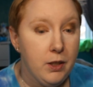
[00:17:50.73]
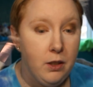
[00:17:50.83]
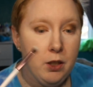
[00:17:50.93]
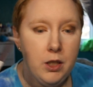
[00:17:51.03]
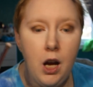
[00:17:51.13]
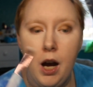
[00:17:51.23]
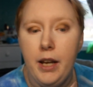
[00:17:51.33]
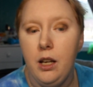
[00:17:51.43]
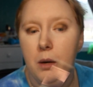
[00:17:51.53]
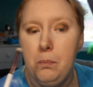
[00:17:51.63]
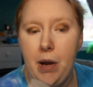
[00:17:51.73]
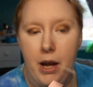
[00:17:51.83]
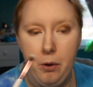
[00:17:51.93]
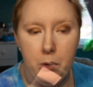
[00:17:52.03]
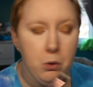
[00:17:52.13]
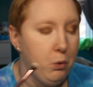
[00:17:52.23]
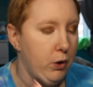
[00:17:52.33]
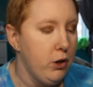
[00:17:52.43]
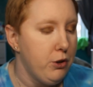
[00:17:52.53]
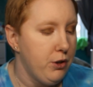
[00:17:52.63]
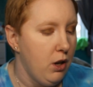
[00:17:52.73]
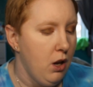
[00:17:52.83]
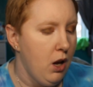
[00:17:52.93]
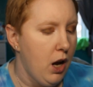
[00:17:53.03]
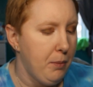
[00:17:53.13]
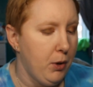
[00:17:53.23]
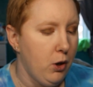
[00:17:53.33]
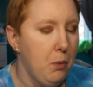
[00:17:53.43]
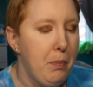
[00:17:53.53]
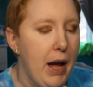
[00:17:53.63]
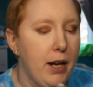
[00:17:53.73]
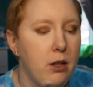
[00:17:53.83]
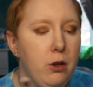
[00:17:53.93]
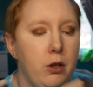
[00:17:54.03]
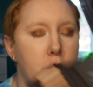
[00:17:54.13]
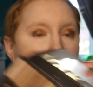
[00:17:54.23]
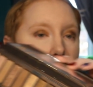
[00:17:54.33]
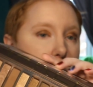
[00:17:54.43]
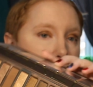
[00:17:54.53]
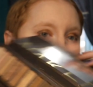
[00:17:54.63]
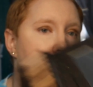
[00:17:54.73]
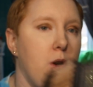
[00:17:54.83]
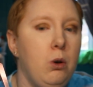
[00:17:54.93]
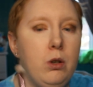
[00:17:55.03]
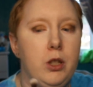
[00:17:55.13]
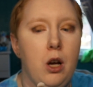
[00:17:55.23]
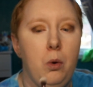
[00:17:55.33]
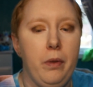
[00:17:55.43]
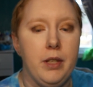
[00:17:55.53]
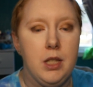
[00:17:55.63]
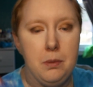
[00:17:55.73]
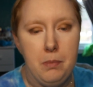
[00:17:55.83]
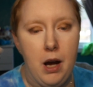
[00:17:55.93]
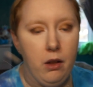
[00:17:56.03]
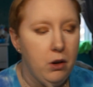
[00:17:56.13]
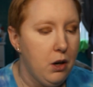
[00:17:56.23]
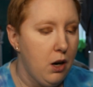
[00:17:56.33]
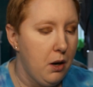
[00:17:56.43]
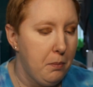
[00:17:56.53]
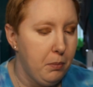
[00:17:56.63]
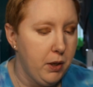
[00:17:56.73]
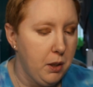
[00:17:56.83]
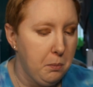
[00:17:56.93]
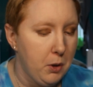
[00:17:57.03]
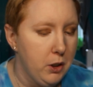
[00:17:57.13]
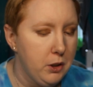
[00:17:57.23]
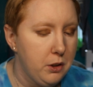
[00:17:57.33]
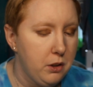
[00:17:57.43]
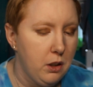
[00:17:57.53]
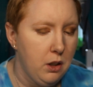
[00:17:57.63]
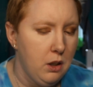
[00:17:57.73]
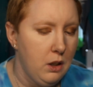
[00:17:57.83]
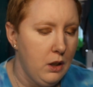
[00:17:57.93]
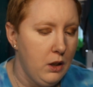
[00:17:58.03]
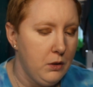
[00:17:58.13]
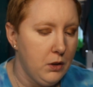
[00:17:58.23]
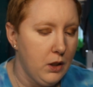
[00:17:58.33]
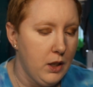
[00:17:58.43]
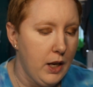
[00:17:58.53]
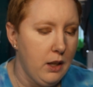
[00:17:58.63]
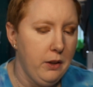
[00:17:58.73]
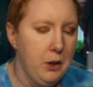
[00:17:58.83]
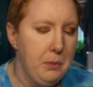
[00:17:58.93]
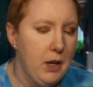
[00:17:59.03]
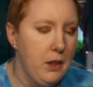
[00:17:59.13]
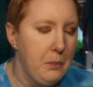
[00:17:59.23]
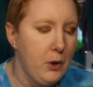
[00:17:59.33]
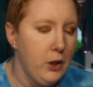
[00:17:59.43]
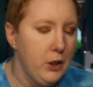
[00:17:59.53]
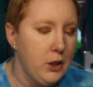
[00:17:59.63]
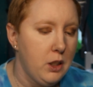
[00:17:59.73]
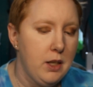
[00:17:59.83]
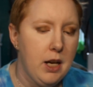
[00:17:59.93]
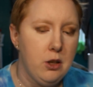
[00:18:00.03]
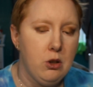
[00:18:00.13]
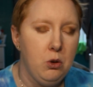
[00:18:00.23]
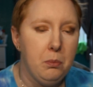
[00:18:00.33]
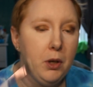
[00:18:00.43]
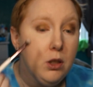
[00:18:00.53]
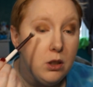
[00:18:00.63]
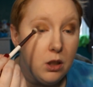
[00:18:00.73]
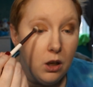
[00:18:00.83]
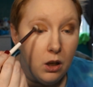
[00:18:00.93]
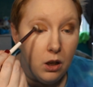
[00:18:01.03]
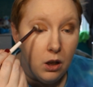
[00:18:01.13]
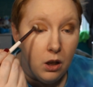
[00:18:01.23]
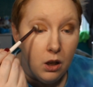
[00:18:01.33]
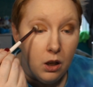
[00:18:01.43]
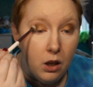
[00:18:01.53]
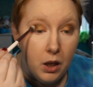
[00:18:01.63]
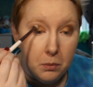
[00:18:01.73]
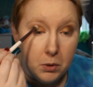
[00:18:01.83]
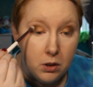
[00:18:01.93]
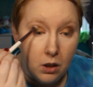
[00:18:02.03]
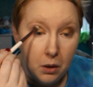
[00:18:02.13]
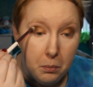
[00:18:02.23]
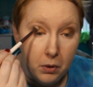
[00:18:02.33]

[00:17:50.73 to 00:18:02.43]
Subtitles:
To tidy up my outer corners, I'm going to go back into the shade Dark Horse with a smaller blending brush. Just going to take a little bit on the brush, not too much. I'm just going to